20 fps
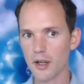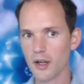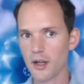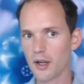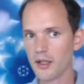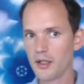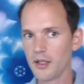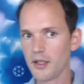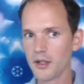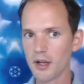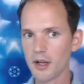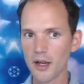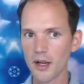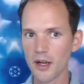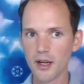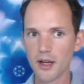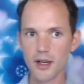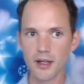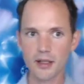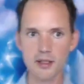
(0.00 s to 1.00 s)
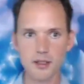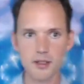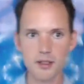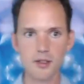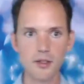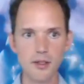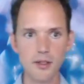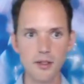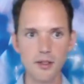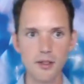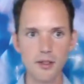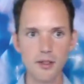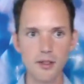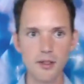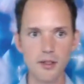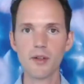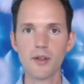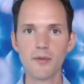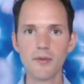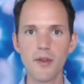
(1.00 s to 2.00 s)
and you can connect it to the
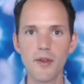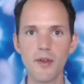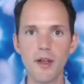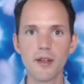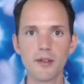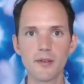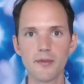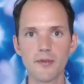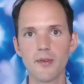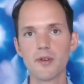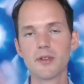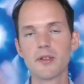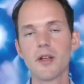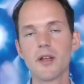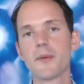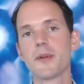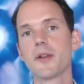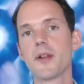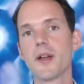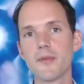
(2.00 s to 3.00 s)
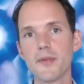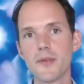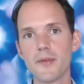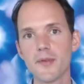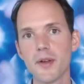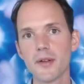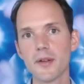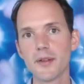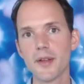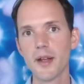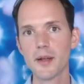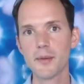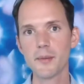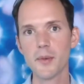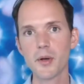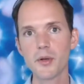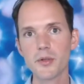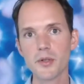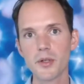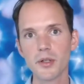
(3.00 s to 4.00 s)
original event the first time in your life you felt that
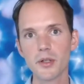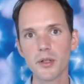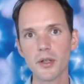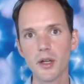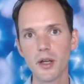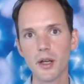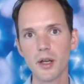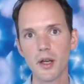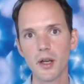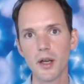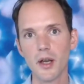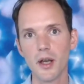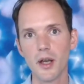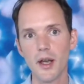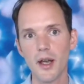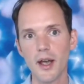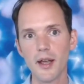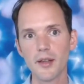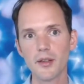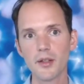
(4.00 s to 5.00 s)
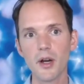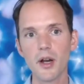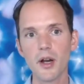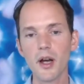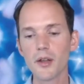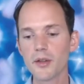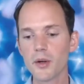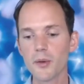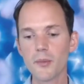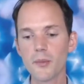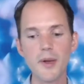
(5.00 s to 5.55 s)
emotion and there are, there are many